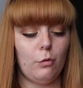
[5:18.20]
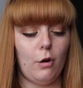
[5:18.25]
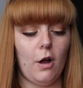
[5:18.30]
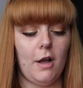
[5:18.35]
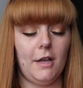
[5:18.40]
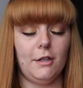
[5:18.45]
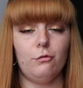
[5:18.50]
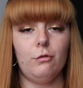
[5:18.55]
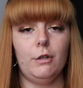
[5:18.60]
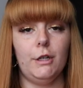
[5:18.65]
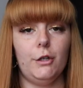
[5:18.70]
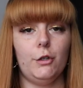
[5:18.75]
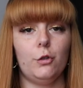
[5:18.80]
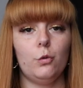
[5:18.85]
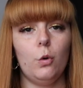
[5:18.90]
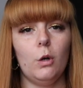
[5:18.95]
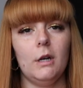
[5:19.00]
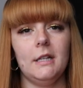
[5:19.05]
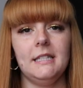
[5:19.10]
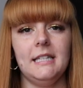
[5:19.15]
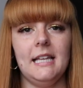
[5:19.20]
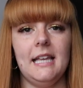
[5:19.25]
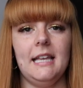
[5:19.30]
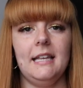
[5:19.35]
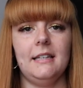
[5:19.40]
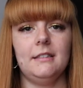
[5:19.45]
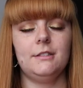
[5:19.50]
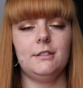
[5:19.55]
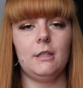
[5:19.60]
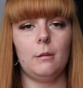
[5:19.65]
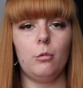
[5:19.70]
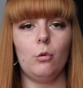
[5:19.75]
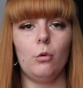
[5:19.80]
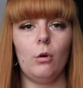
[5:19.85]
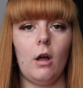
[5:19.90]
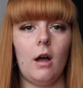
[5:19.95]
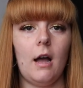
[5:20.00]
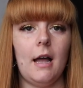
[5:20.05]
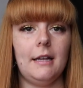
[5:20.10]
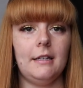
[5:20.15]
bra is really good quality. It's double
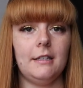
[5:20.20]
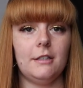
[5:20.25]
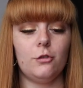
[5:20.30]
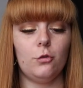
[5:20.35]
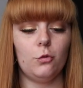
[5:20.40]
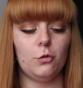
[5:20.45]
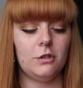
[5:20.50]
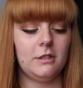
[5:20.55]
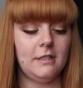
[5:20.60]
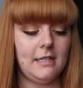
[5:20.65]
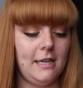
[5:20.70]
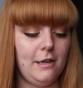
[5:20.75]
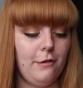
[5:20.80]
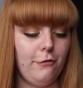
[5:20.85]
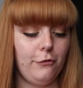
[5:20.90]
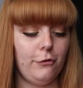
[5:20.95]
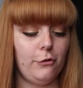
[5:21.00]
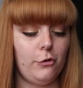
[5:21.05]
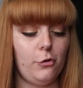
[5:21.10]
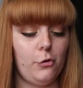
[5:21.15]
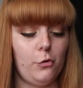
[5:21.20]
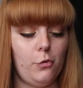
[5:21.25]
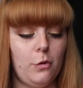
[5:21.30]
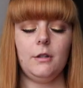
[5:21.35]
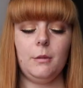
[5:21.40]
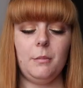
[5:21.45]
lined, it's not see-through.